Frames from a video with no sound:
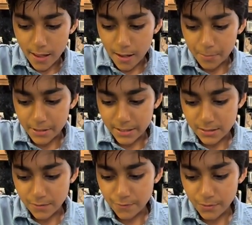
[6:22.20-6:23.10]
I'll
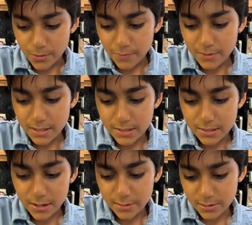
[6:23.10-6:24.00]
place a few of
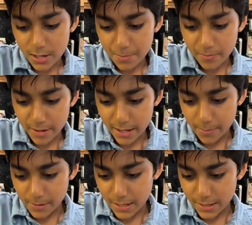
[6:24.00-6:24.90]
these on top of my
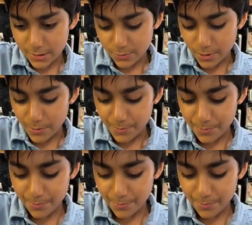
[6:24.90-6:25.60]
cupcake as well.